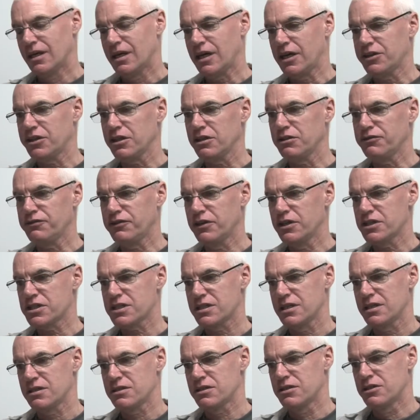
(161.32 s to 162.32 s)
I think the first
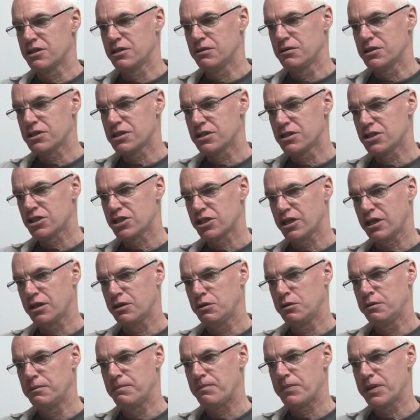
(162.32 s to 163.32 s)
thing to do is to
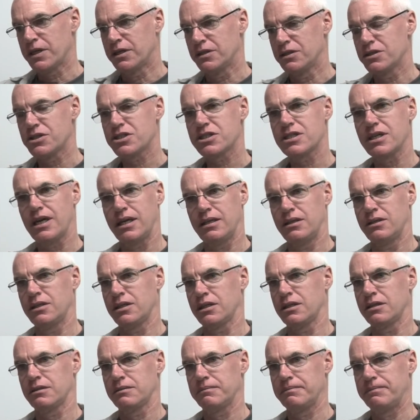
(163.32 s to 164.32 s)
show
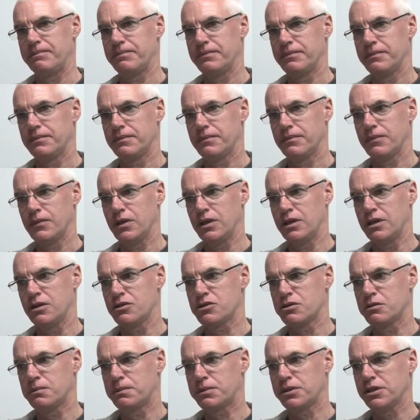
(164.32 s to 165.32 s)
understanding, you know,
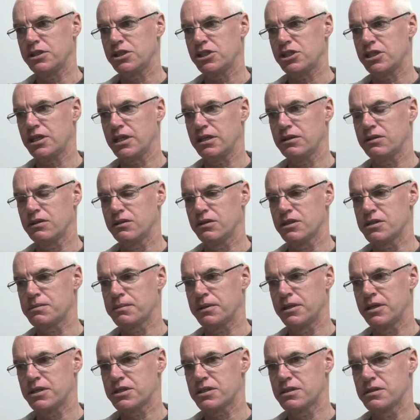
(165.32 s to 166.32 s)
to appreciate that this
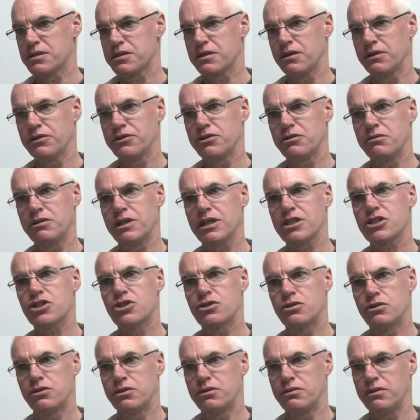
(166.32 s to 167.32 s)
person has gone through an
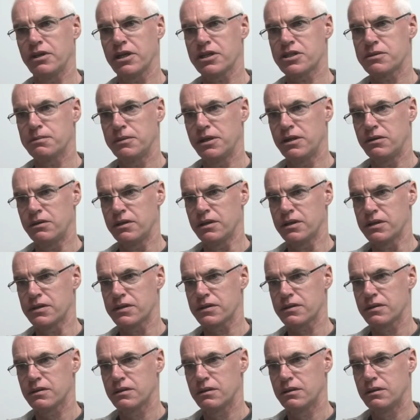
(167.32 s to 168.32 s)
extraordinary
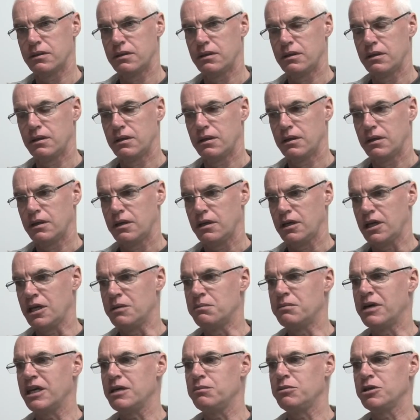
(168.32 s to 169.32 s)
experience.
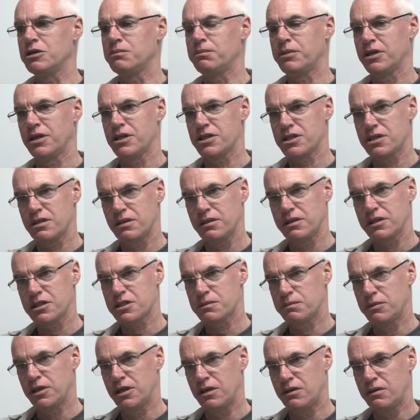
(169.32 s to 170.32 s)
It may be a personal
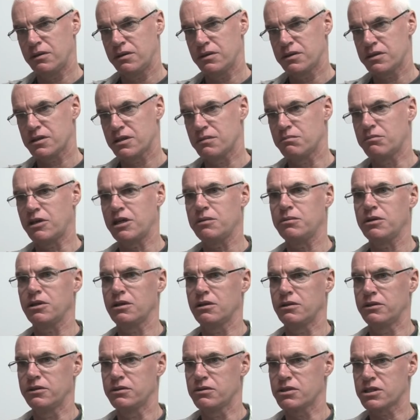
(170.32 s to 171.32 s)
experience, it may be
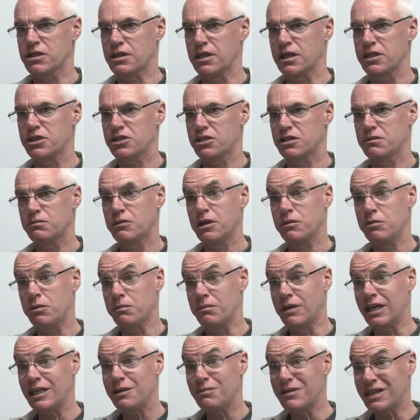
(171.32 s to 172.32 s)
hallucination, it may be
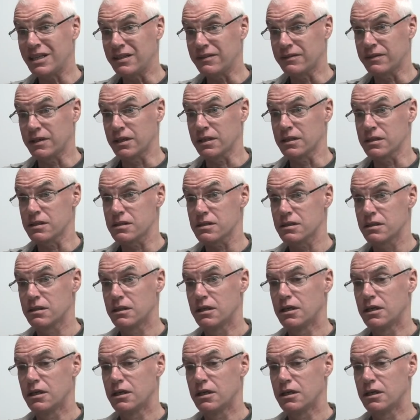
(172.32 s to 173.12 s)
many, many things.